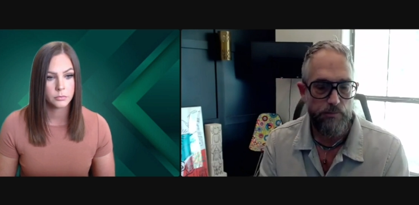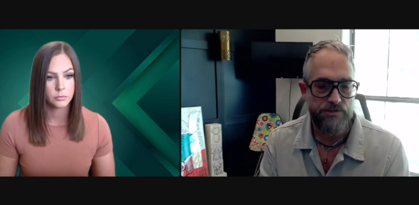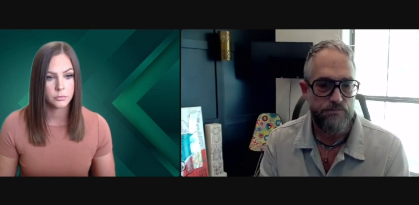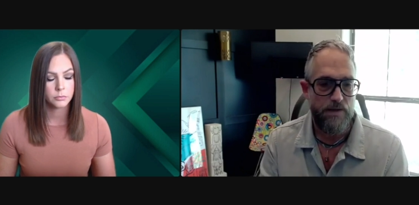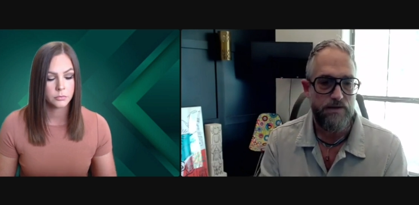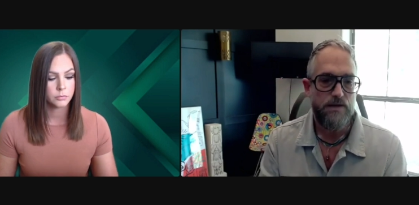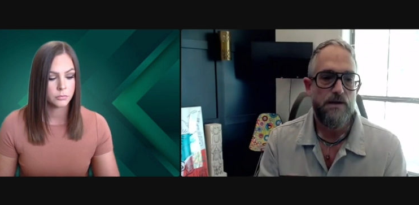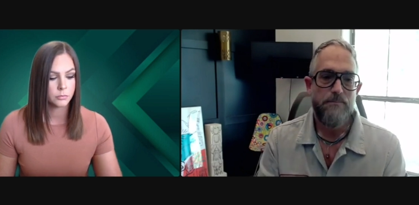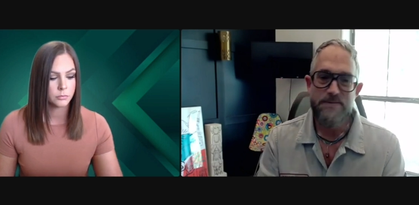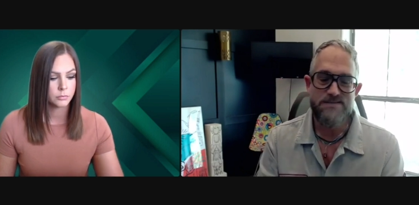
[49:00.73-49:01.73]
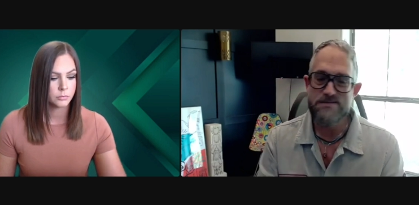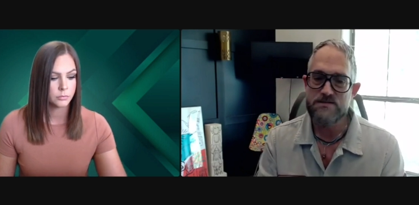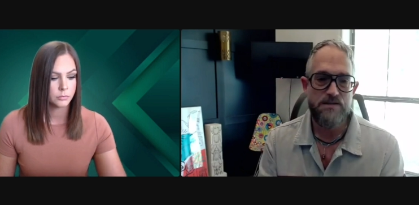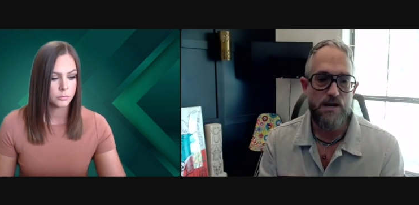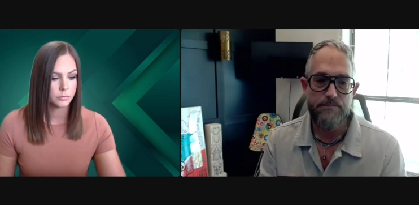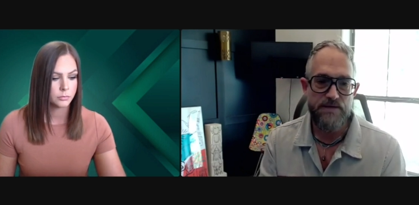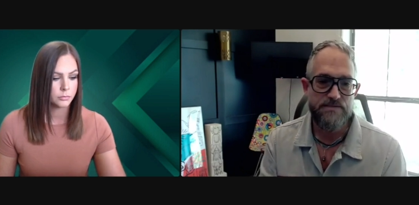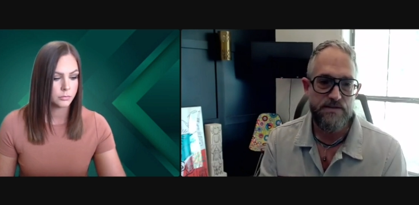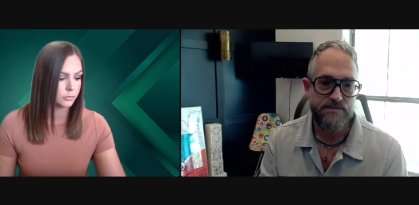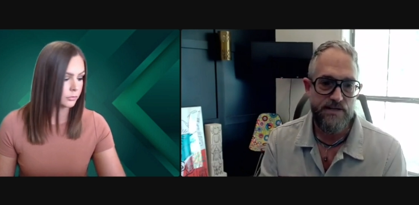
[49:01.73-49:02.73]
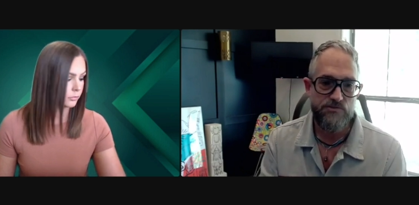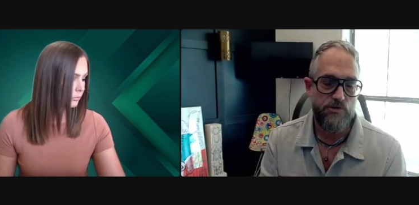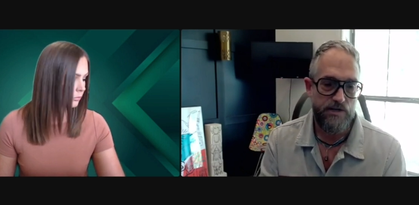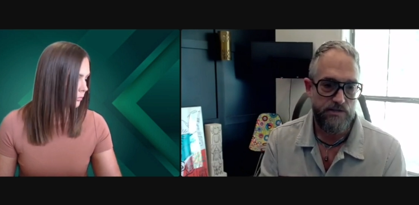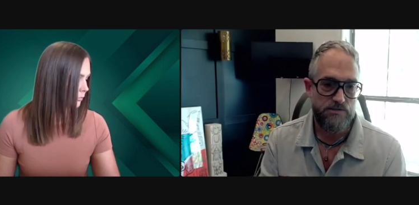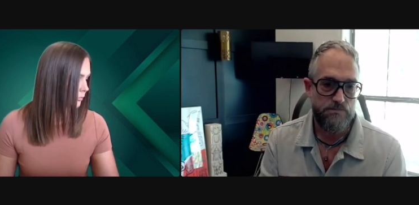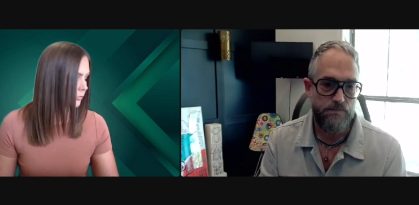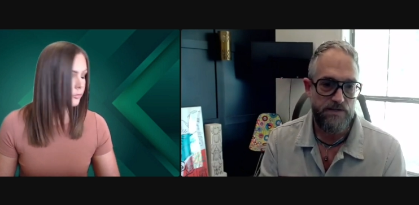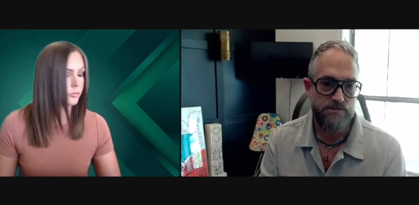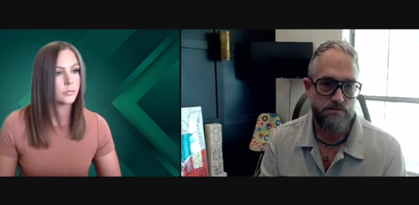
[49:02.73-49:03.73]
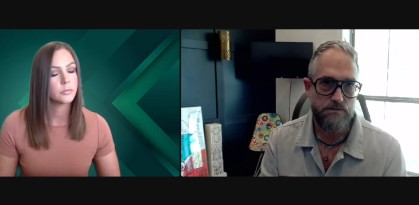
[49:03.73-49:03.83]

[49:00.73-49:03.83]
Speaker 1: My business is not based on day trading. It's based,